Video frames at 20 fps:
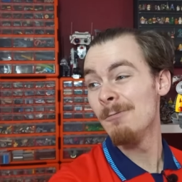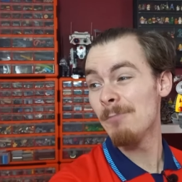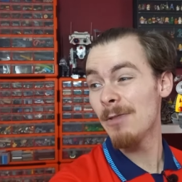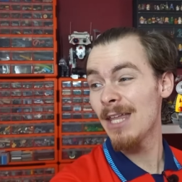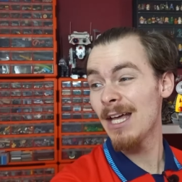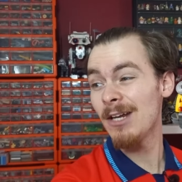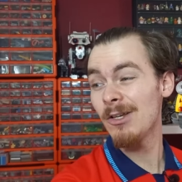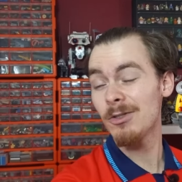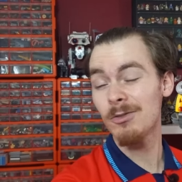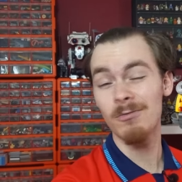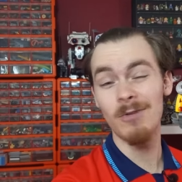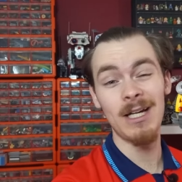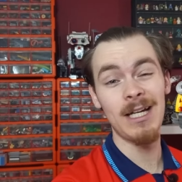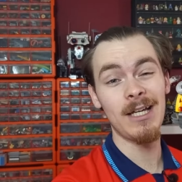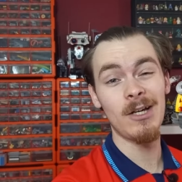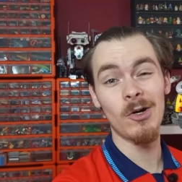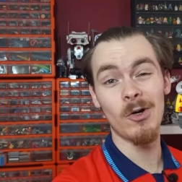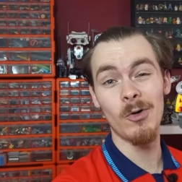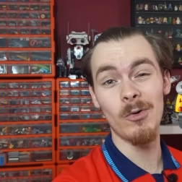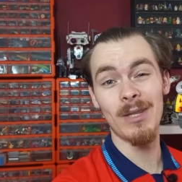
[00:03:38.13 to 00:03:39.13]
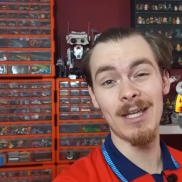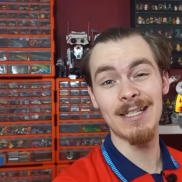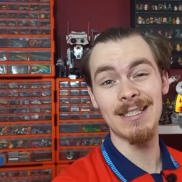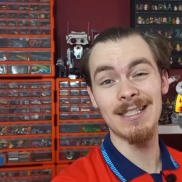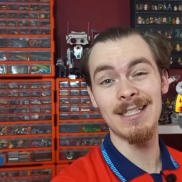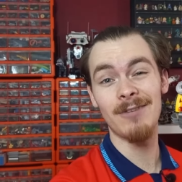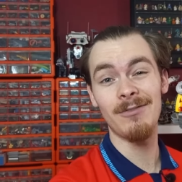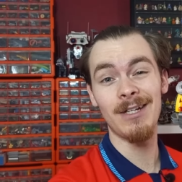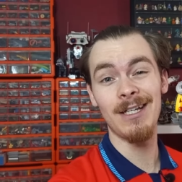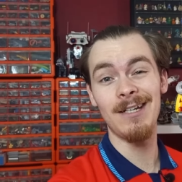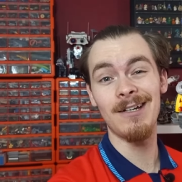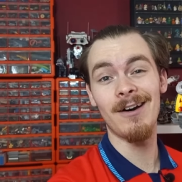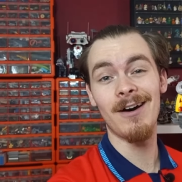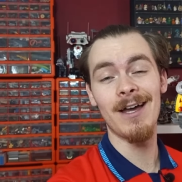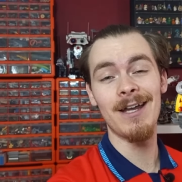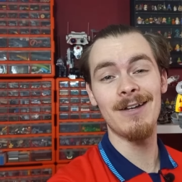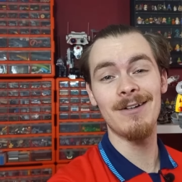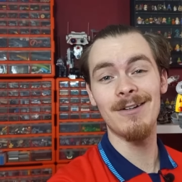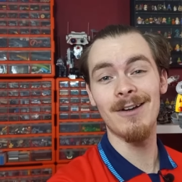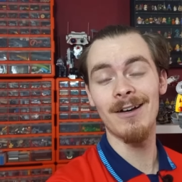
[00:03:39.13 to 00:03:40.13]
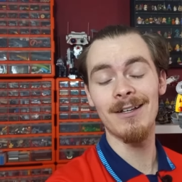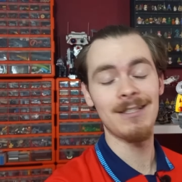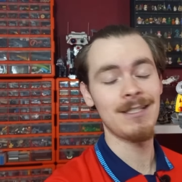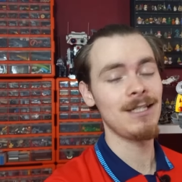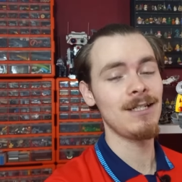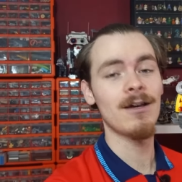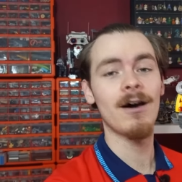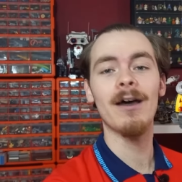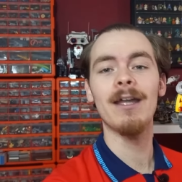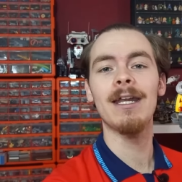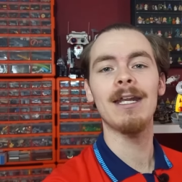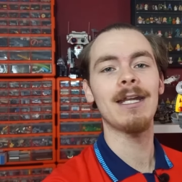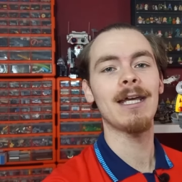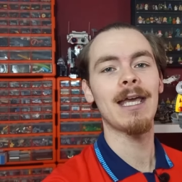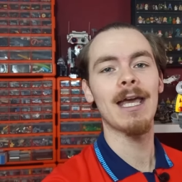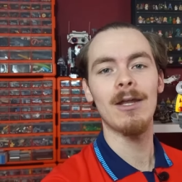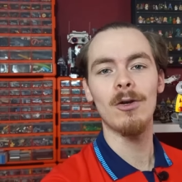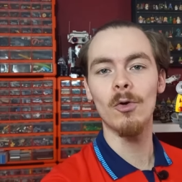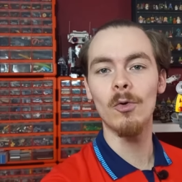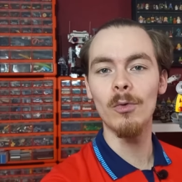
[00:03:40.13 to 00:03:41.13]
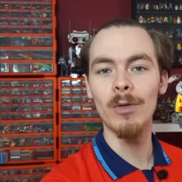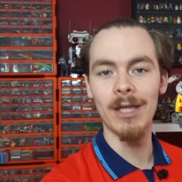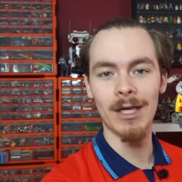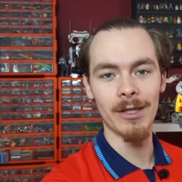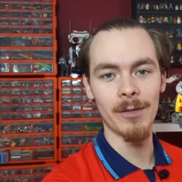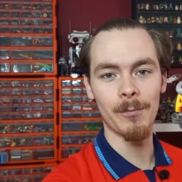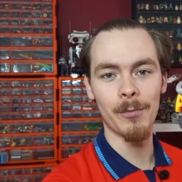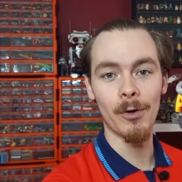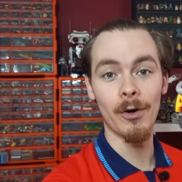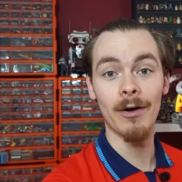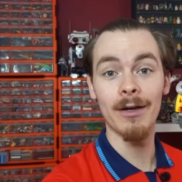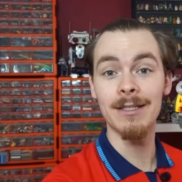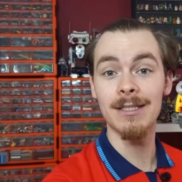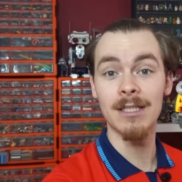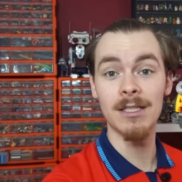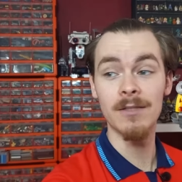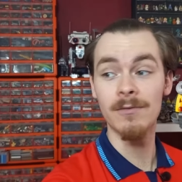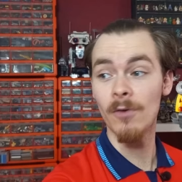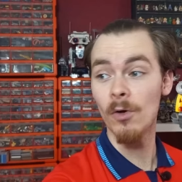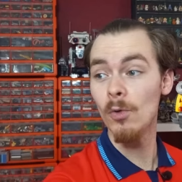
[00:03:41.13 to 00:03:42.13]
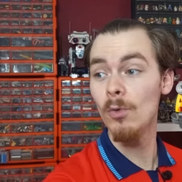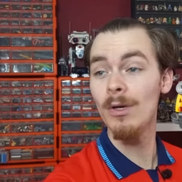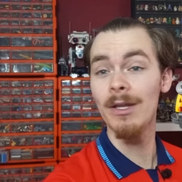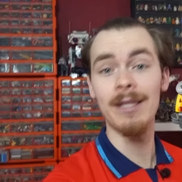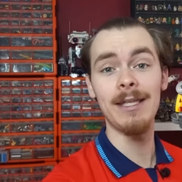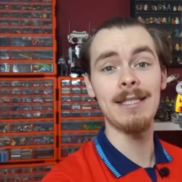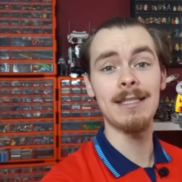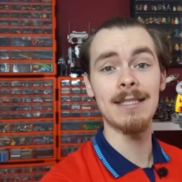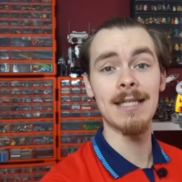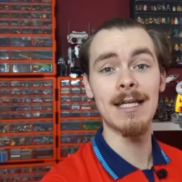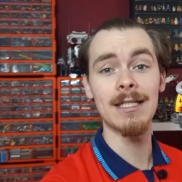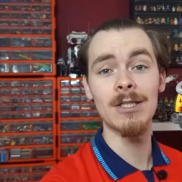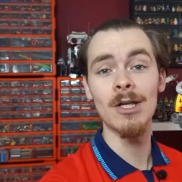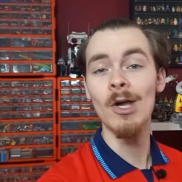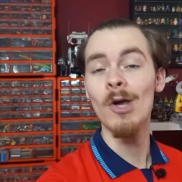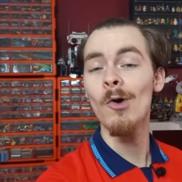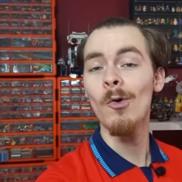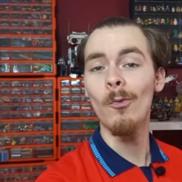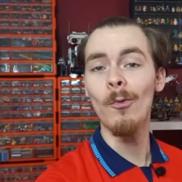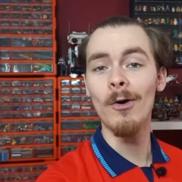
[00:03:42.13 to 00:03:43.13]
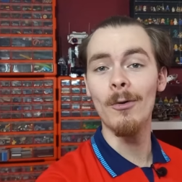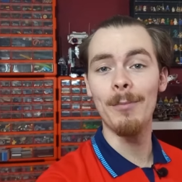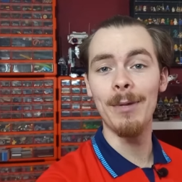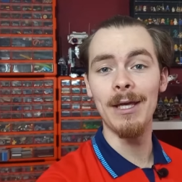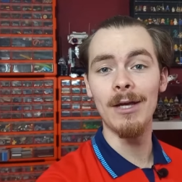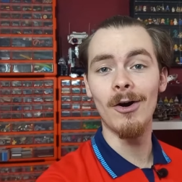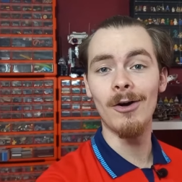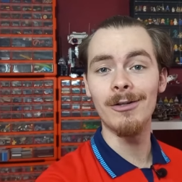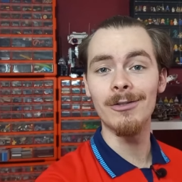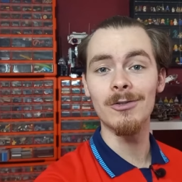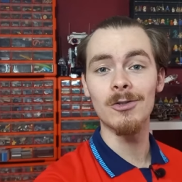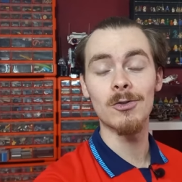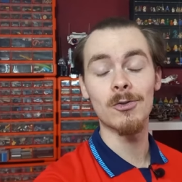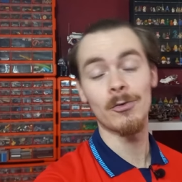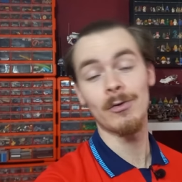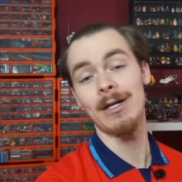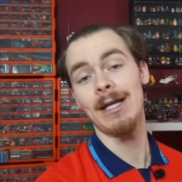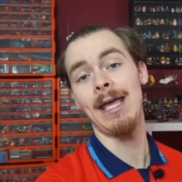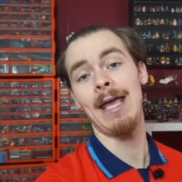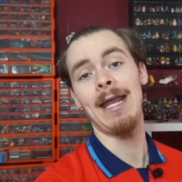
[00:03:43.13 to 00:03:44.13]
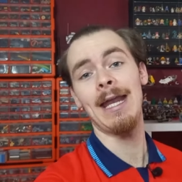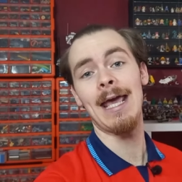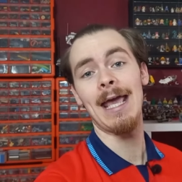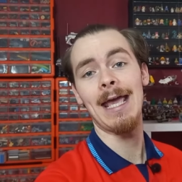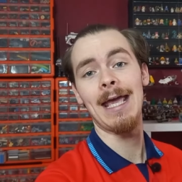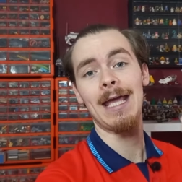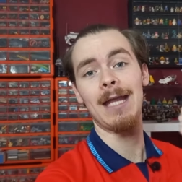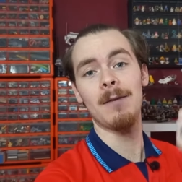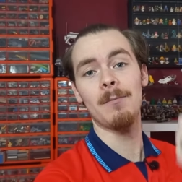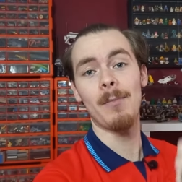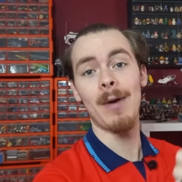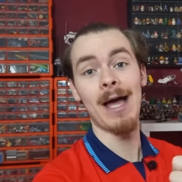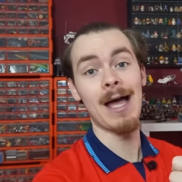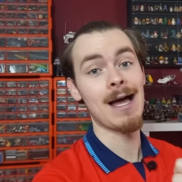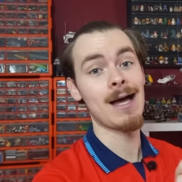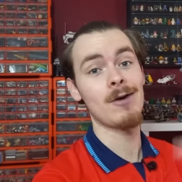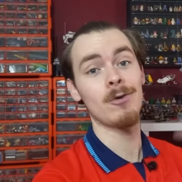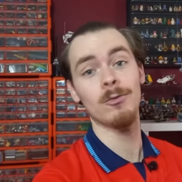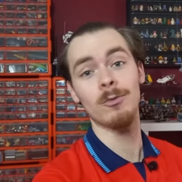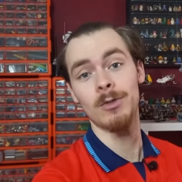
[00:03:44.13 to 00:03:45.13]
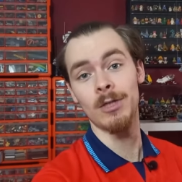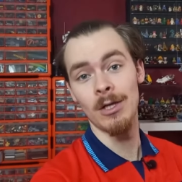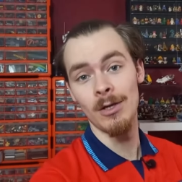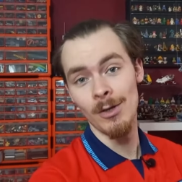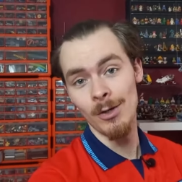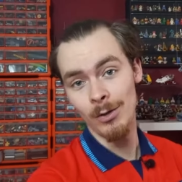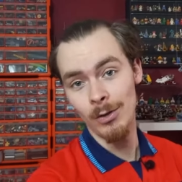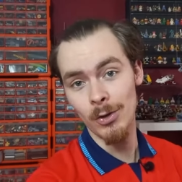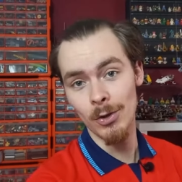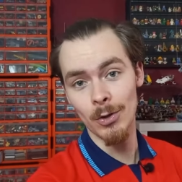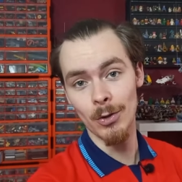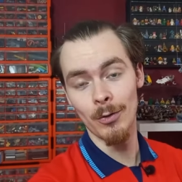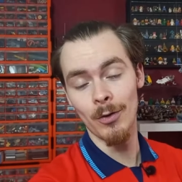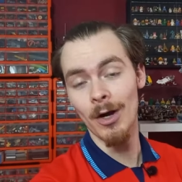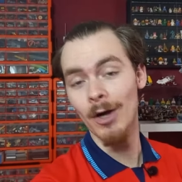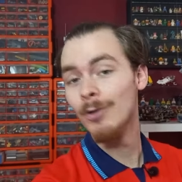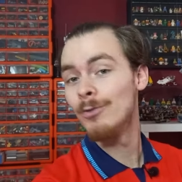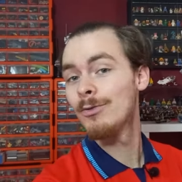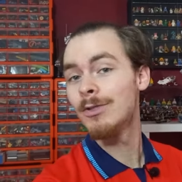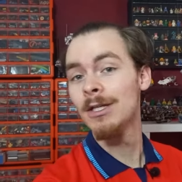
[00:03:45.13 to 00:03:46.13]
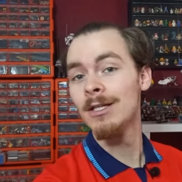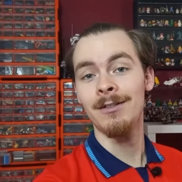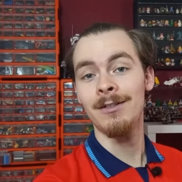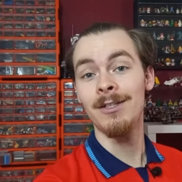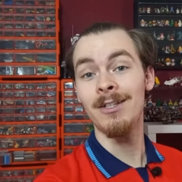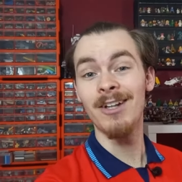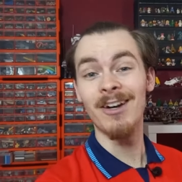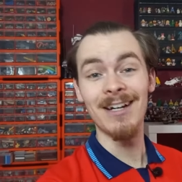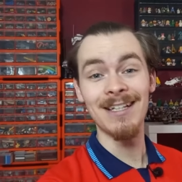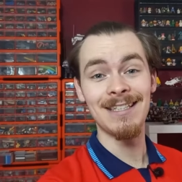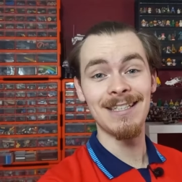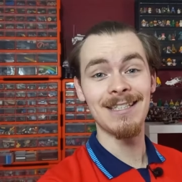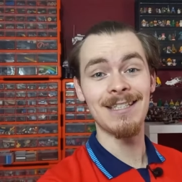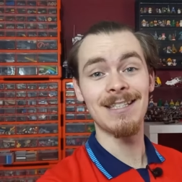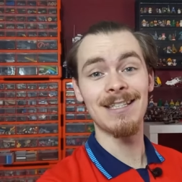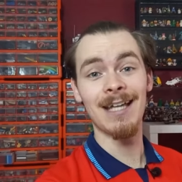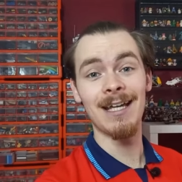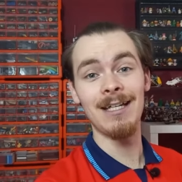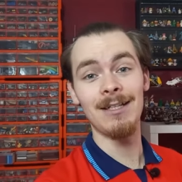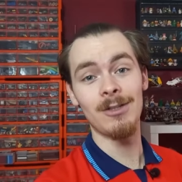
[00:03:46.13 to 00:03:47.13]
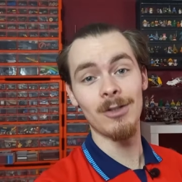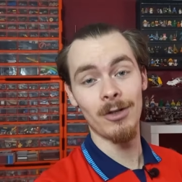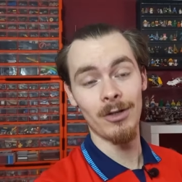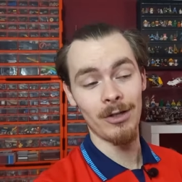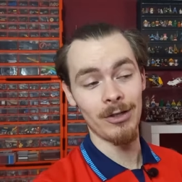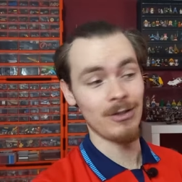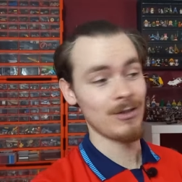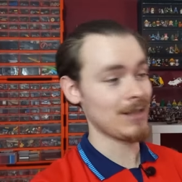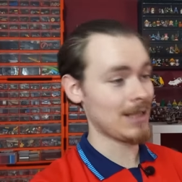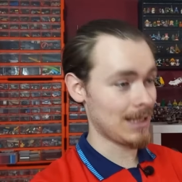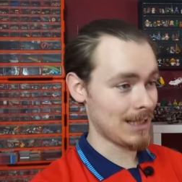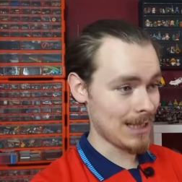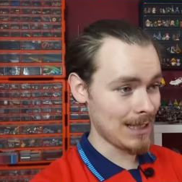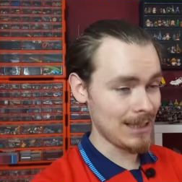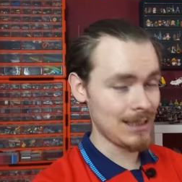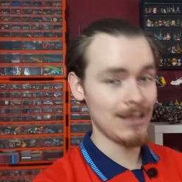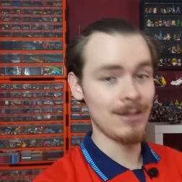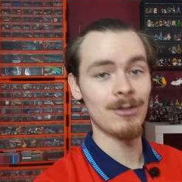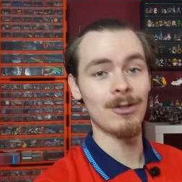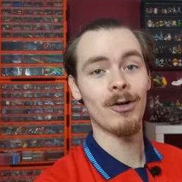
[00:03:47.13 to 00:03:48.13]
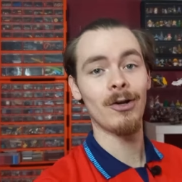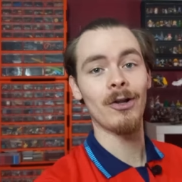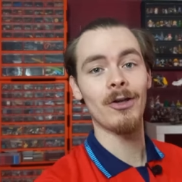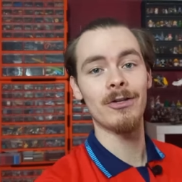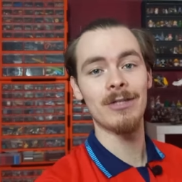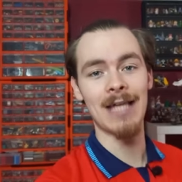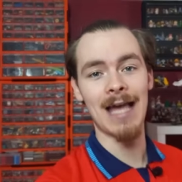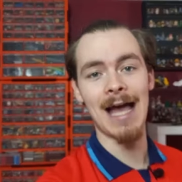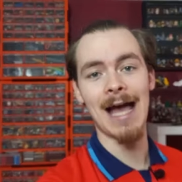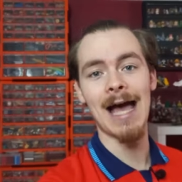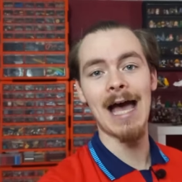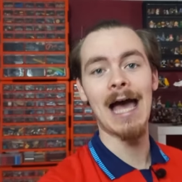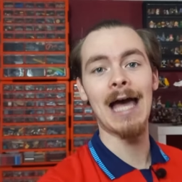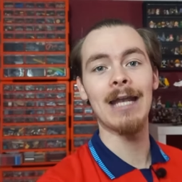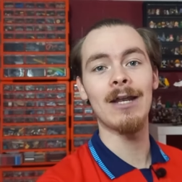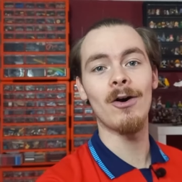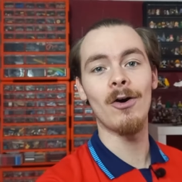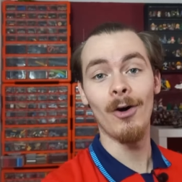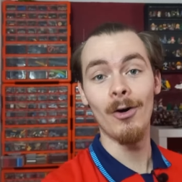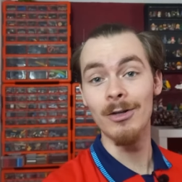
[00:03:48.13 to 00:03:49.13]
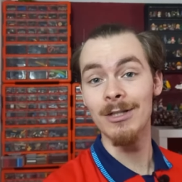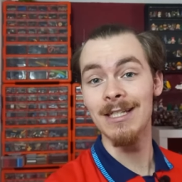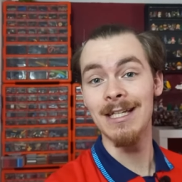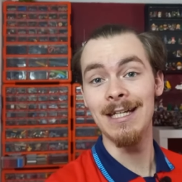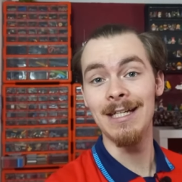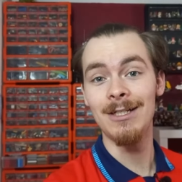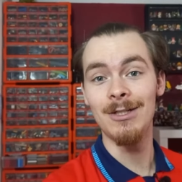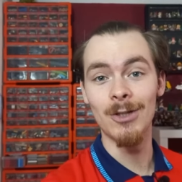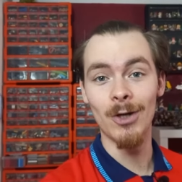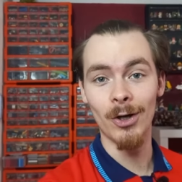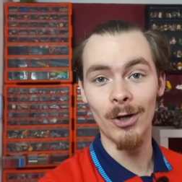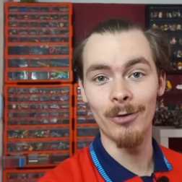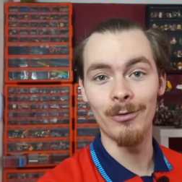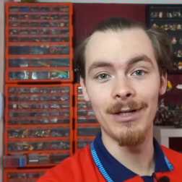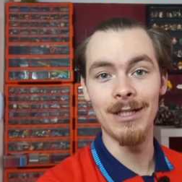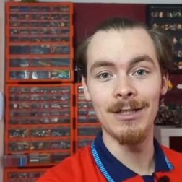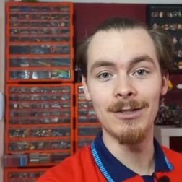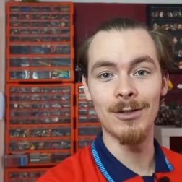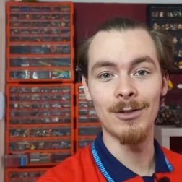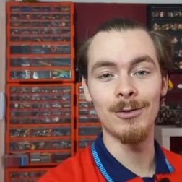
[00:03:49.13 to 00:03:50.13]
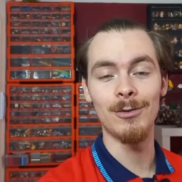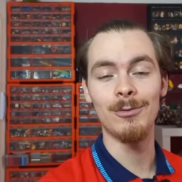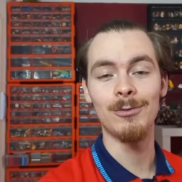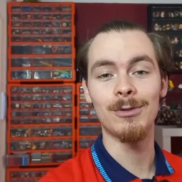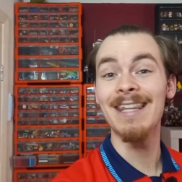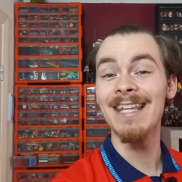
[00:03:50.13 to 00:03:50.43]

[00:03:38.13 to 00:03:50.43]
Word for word: But that looks really cool. That's 79.99, and again, all the other prices for all of these sets will be on screen in pounds euros, United States dollars, Canadian dollars, and Aussie dollary dues.